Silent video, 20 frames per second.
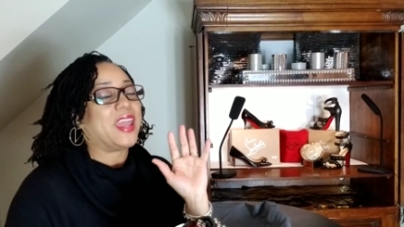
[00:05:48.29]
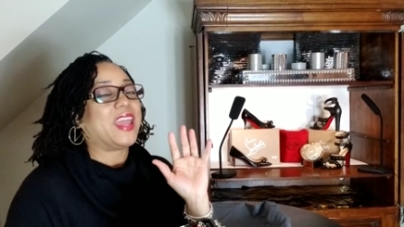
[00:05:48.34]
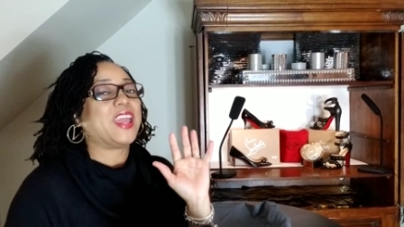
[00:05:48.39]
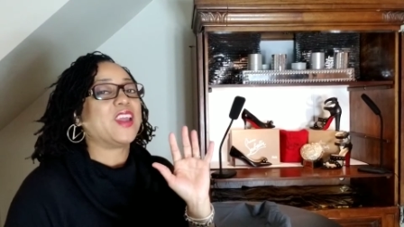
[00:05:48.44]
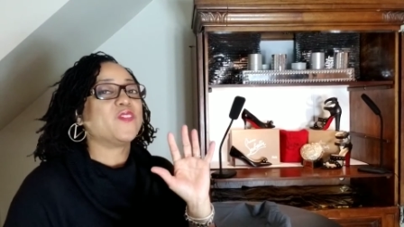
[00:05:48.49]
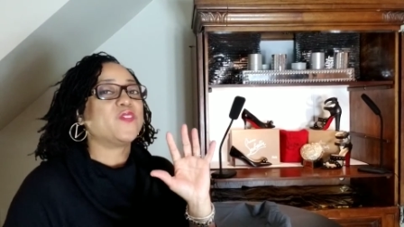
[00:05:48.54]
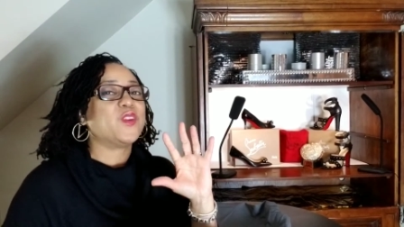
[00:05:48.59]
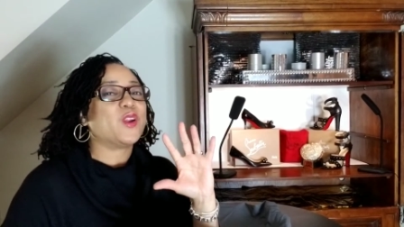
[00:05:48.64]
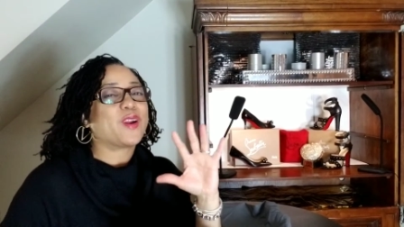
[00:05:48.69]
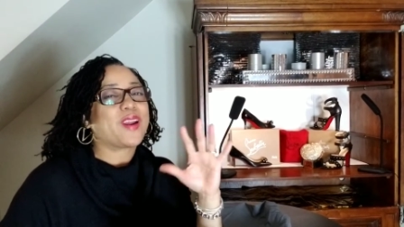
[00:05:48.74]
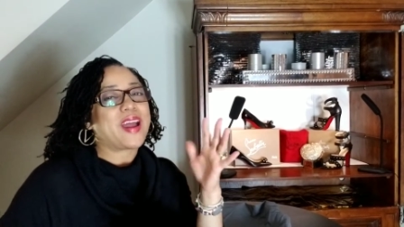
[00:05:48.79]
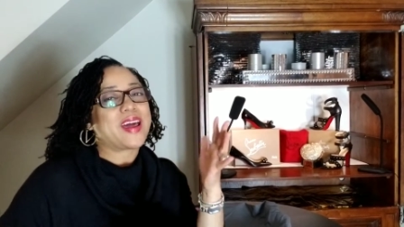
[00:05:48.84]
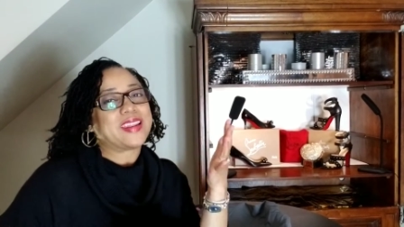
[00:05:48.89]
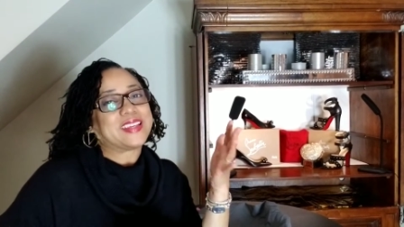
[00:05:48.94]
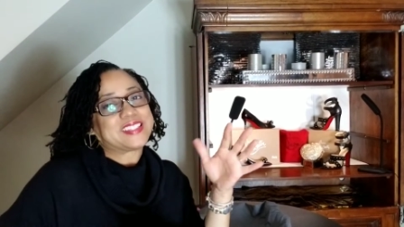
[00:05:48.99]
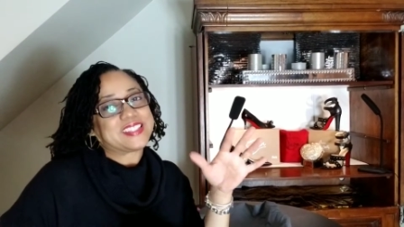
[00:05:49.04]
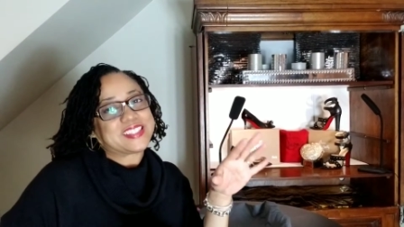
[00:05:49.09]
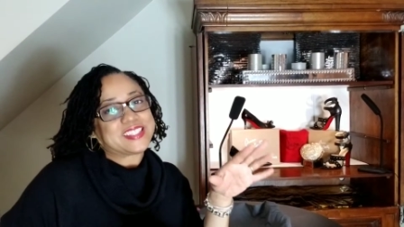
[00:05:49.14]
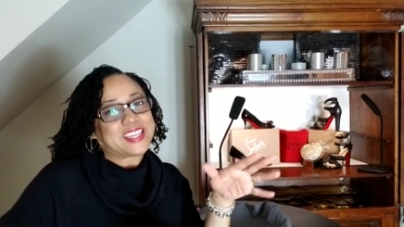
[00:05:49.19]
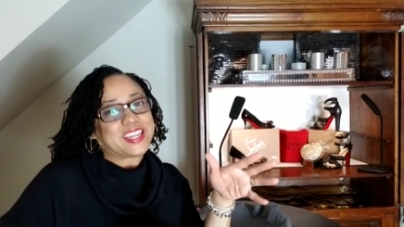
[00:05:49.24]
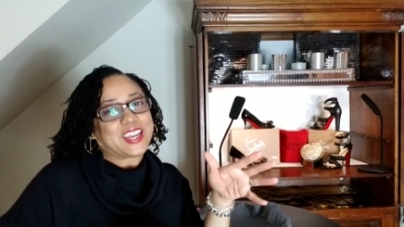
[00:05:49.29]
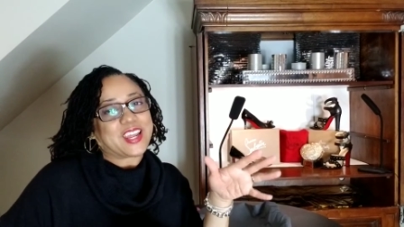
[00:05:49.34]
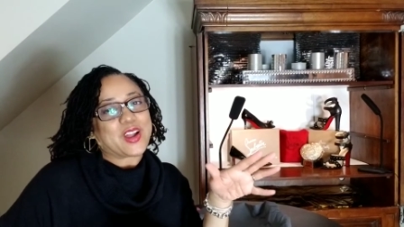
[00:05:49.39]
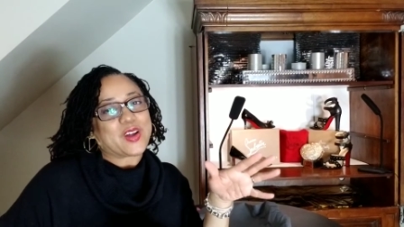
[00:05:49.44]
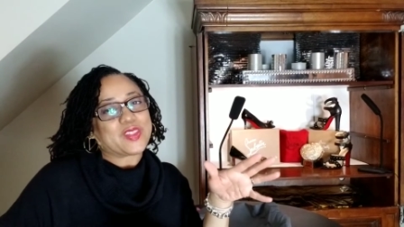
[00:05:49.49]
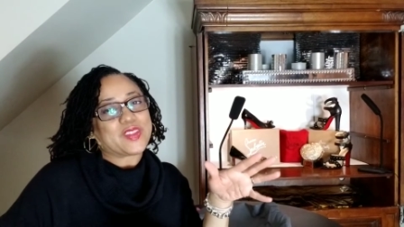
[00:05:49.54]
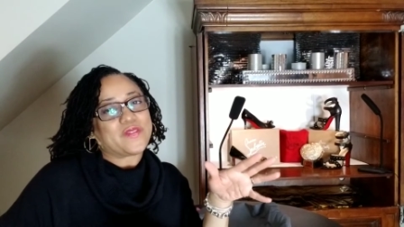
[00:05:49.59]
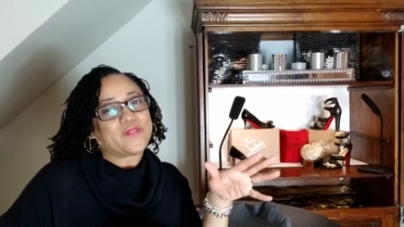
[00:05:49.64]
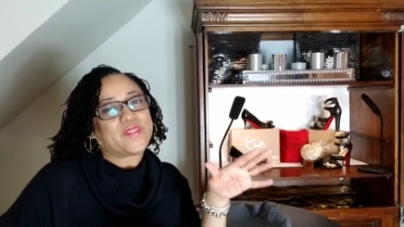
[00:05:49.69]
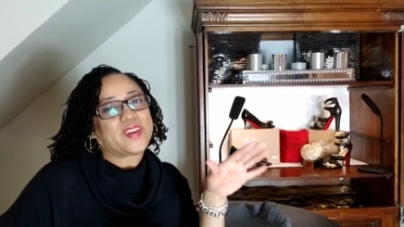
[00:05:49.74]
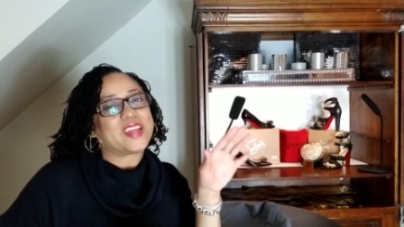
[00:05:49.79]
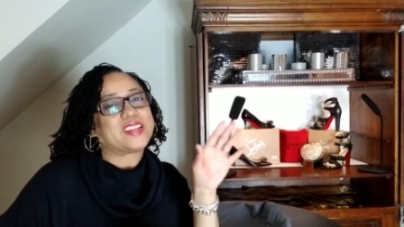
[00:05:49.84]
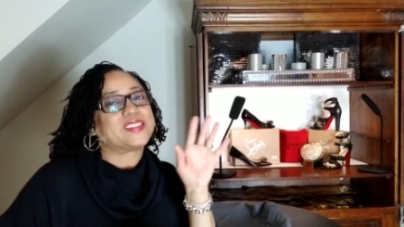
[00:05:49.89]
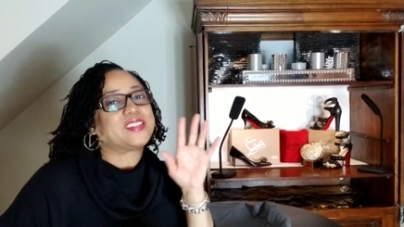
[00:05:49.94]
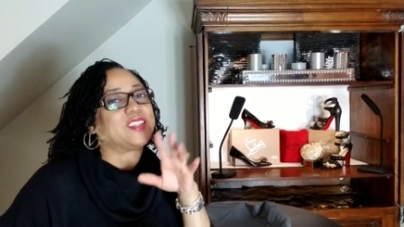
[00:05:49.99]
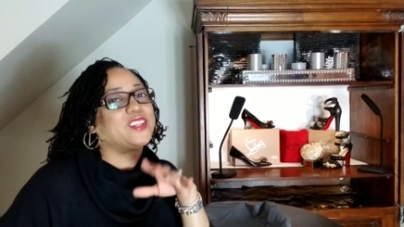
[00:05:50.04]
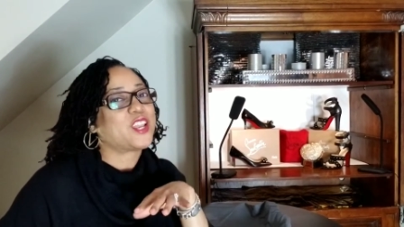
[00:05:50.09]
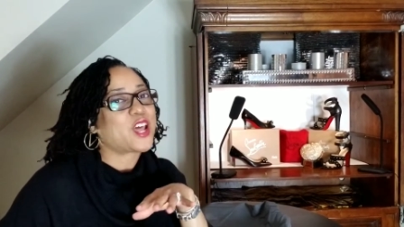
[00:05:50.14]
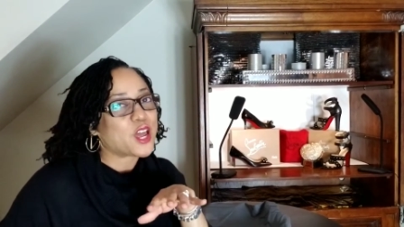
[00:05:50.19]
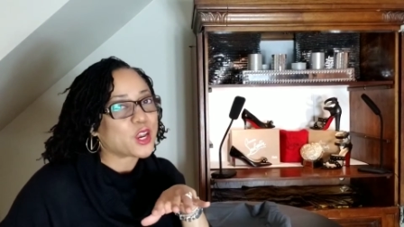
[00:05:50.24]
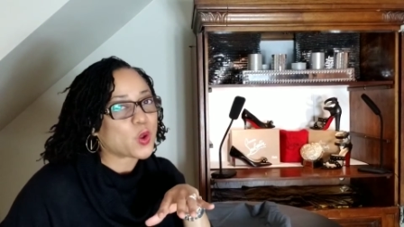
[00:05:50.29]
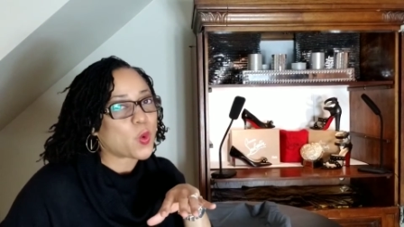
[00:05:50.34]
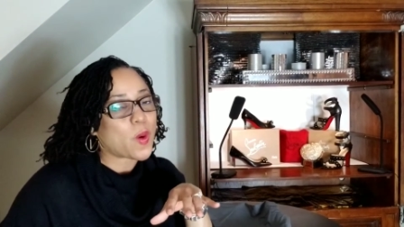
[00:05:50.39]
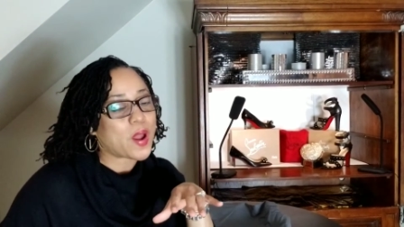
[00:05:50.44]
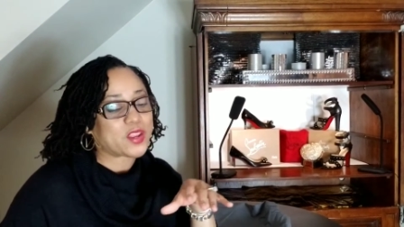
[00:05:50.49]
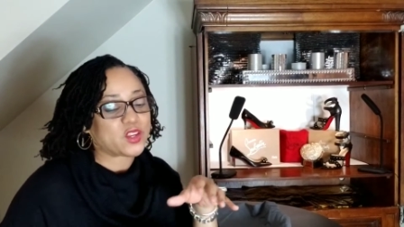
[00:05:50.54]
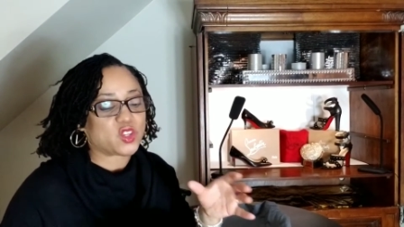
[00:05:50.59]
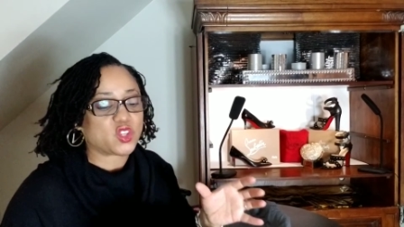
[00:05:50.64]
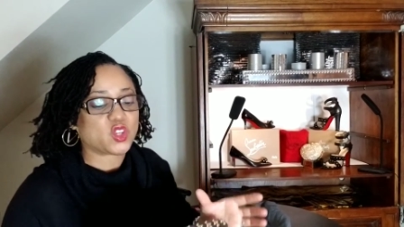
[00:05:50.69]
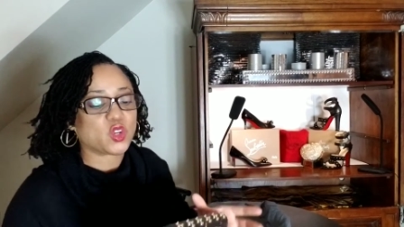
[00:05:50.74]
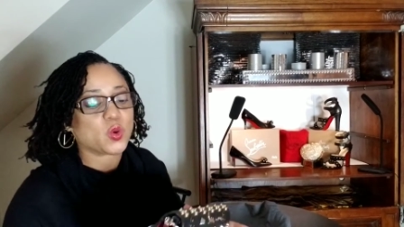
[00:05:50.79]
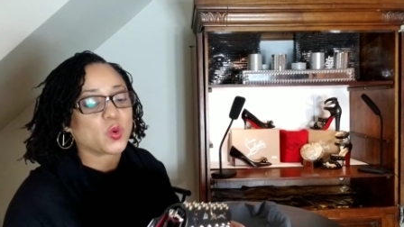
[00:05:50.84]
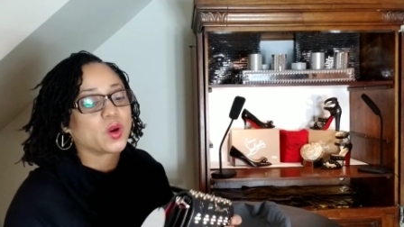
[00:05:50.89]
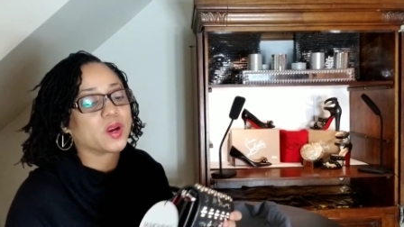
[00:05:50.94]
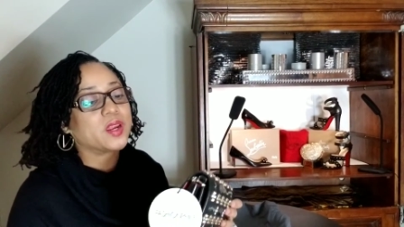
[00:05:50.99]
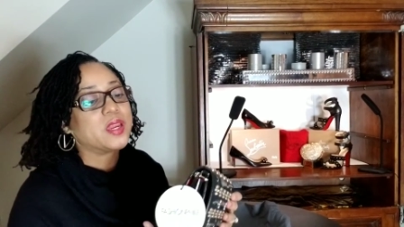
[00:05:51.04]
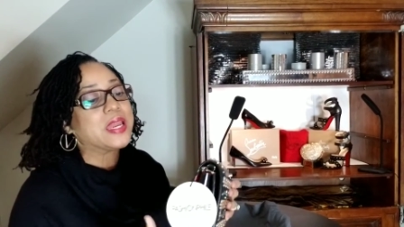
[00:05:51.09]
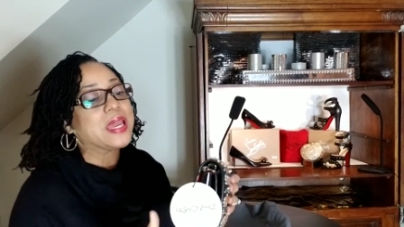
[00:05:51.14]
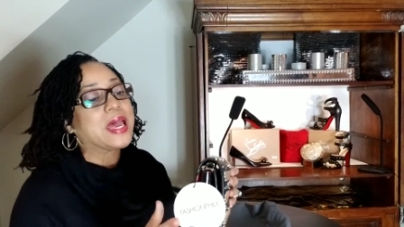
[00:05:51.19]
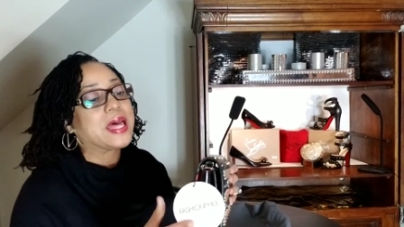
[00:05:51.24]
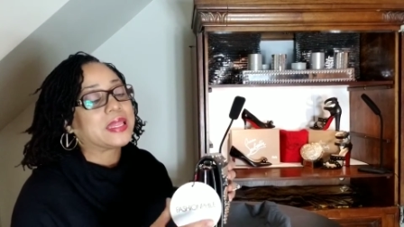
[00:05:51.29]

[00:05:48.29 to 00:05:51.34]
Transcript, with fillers: If you're kind of sitting on the fence and not quite sure,